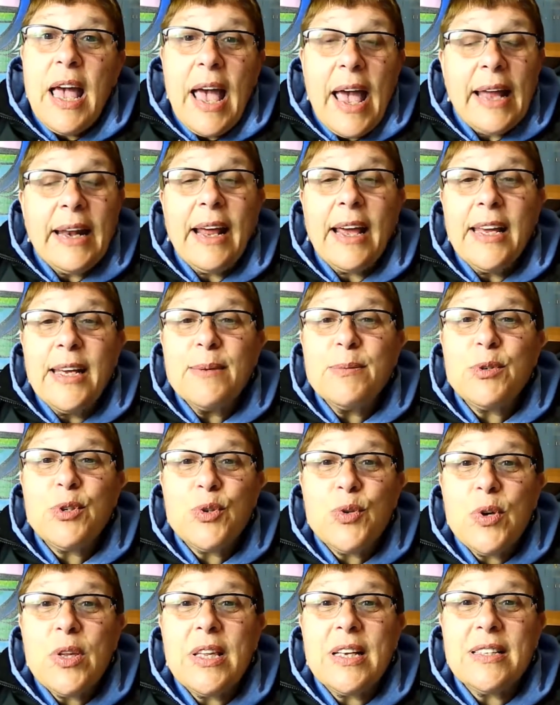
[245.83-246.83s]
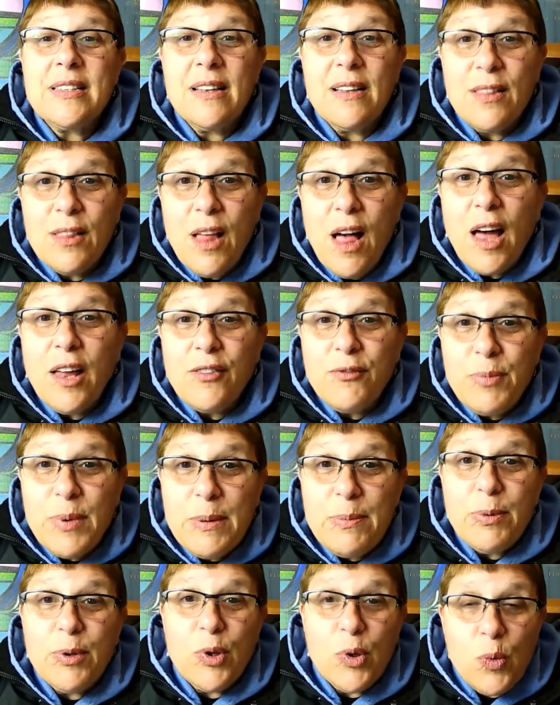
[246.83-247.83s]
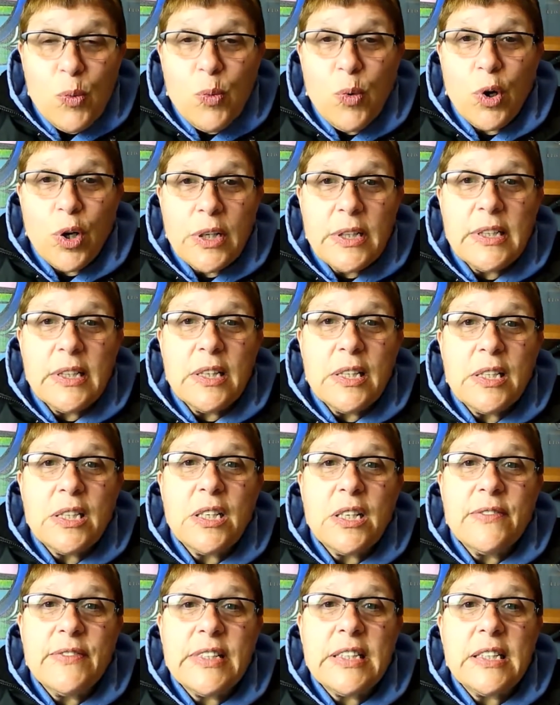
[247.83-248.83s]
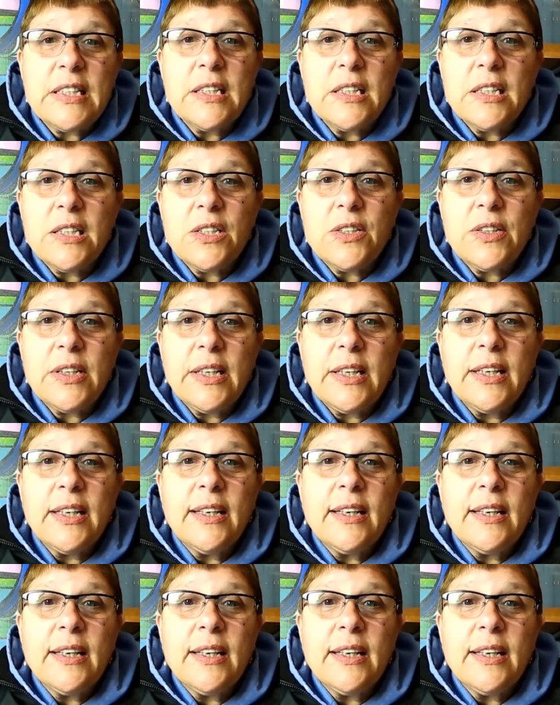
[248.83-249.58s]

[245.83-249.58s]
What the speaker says: And I am sure there's a lot of people who worked in the service industry